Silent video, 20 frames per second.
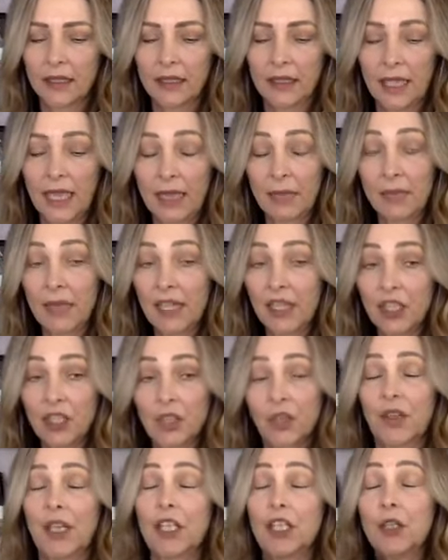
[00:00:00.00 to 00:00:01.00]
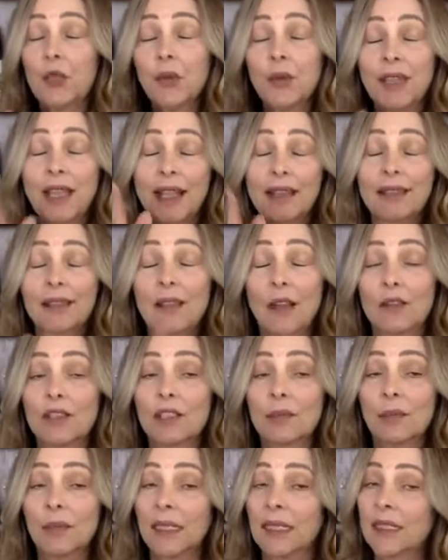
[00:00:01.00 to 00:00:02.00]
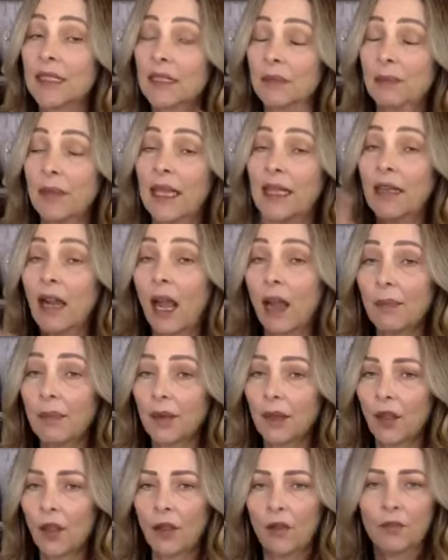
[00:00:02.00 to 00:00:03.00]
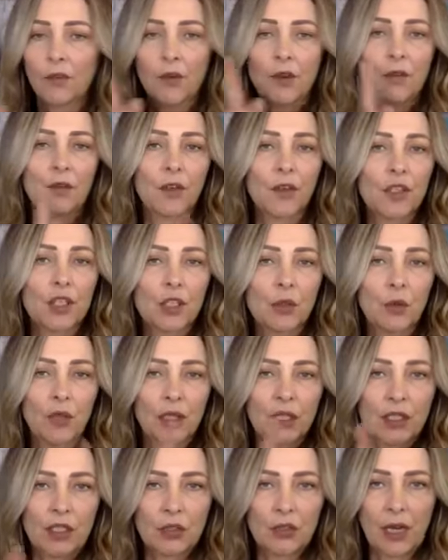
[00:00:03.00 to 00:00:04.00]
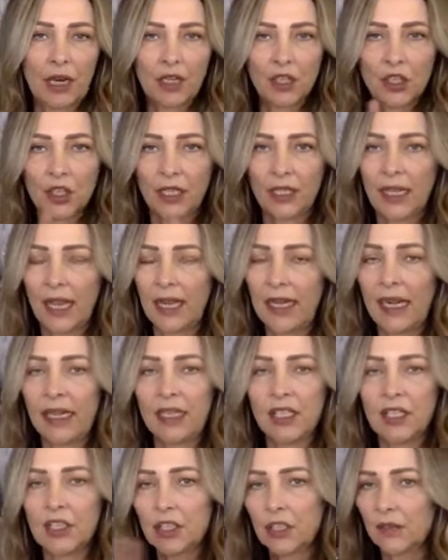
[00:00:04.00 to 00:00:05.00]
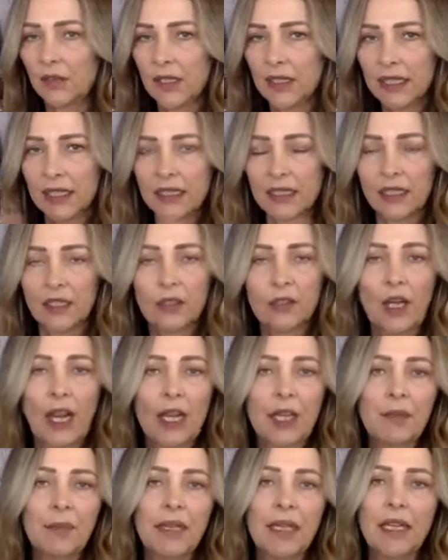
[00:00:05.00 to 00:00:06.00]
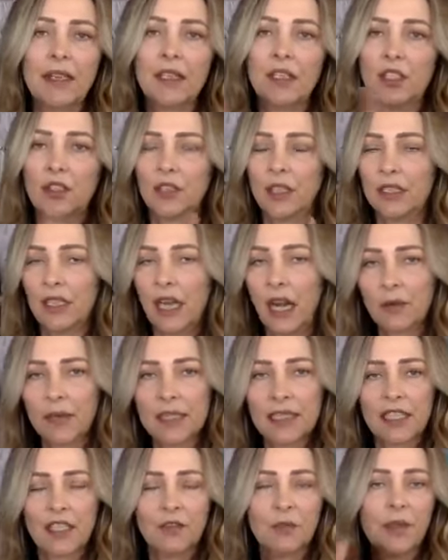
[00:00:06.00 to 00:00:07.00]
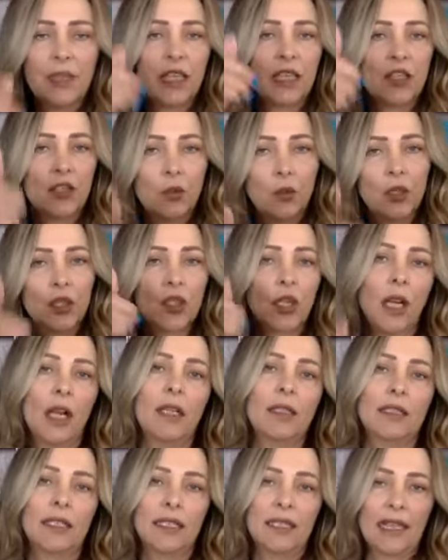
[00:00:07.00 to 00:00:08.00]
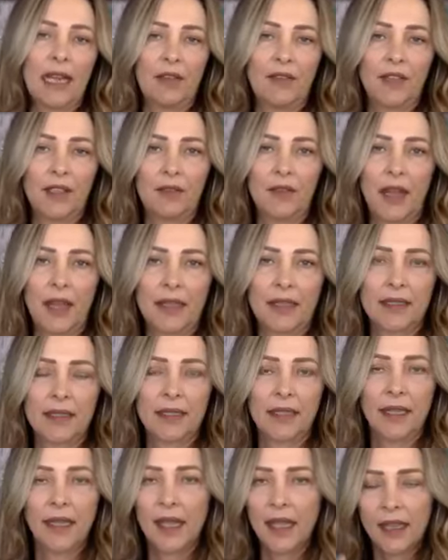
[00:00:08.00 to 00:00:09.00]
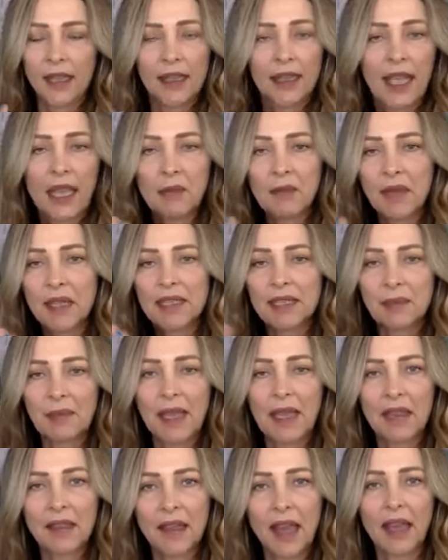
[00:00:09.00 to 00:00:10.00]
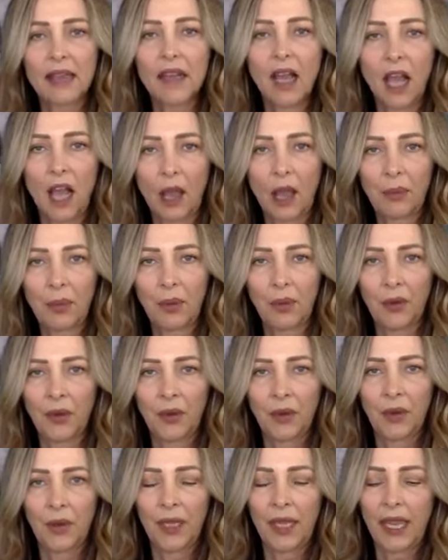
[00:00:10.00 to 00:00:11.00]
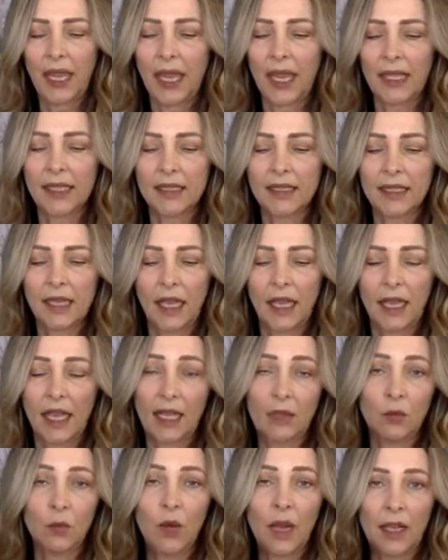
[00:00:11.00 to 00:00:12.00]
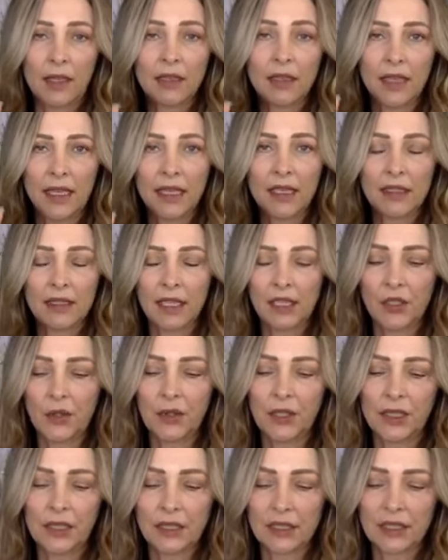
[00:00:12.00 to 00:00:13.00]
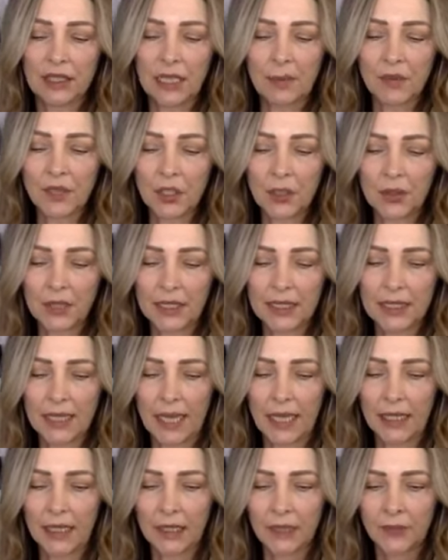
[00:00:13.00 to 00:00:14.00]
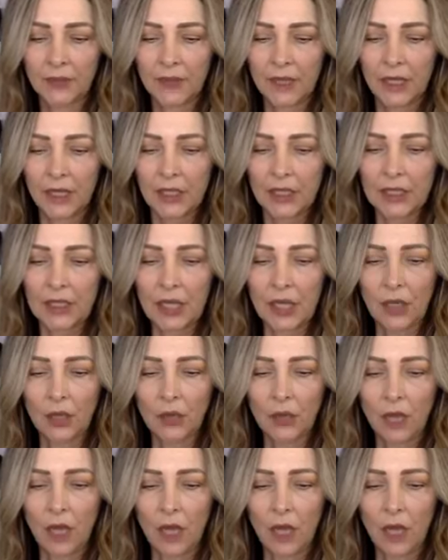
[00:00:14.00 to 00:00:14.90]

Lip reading: and make sure that you get those minutes made up for the virtual instruction and any services in your IEP that you did not receive because your child didn't have a device. They must make that up, and things that steps you can take. So